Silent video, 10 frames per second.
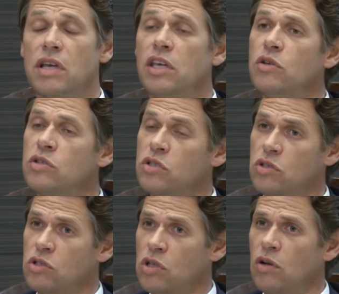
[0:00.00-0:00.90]
They use
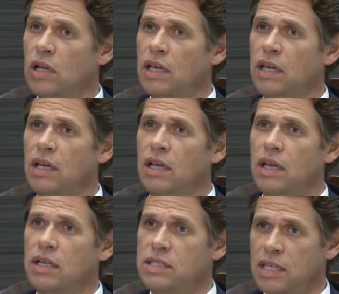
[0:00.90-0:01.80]
solely
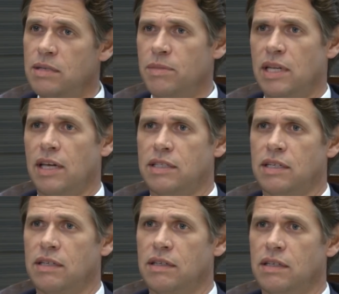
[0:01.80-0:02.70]
sentiment data.